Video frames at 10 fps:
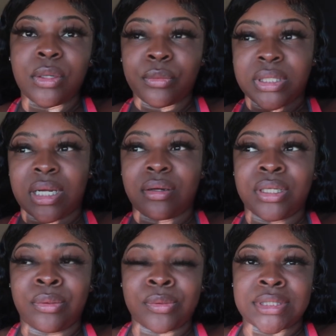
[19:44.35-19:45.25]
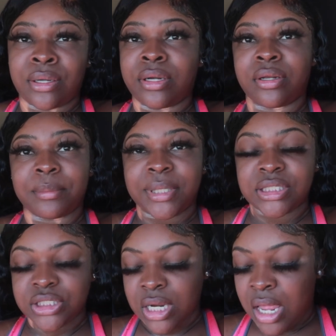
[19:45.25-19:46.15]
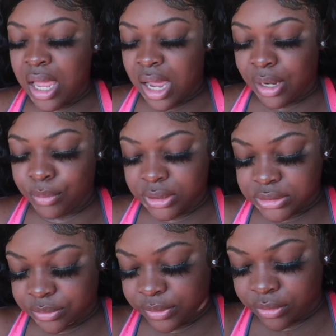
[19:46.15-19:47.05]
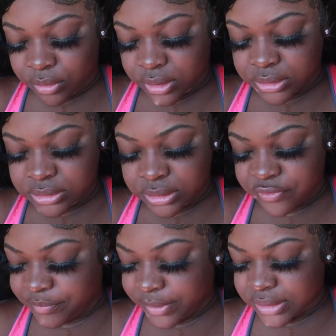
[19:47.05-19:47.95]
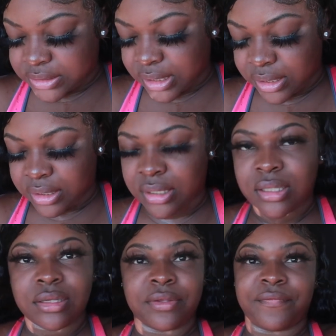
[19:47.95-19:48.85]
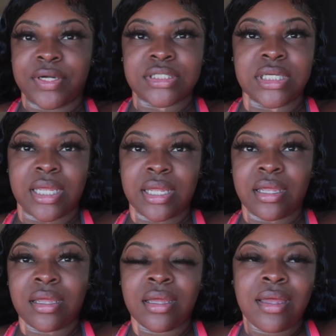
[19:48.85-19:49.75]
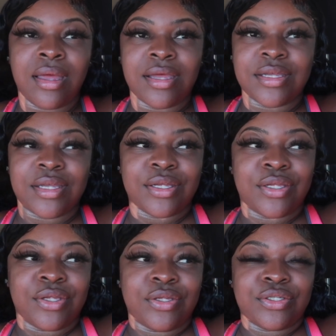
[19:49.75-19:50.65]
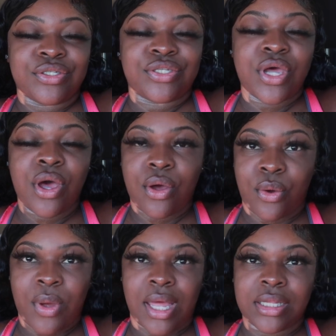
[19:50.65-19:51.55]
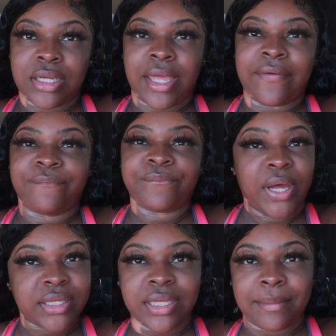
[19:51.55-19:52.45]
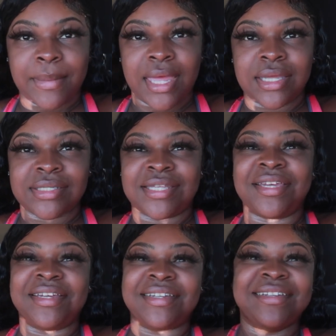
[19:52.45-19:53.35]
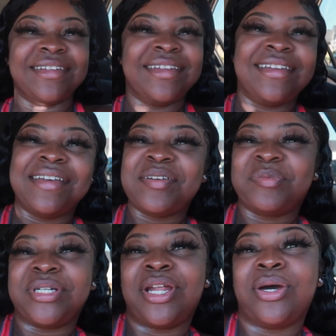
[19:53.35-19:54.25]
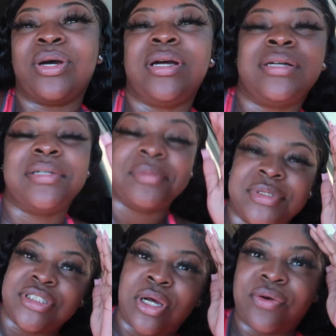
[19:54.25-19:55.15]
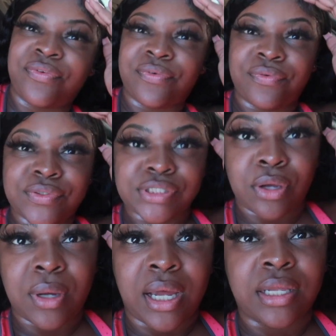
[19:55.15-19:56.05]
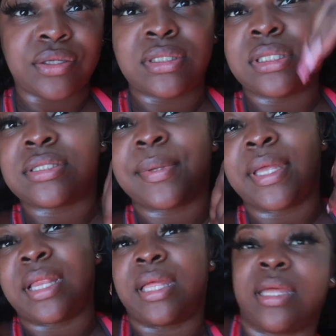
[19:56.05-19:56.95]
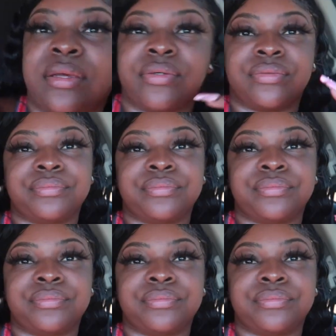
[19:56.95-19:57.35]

He was down here on the beach. I wanted to record and stuff, but it's like the first day. So I look a fucking mess. But now, so hot. You see the sweat, like ew.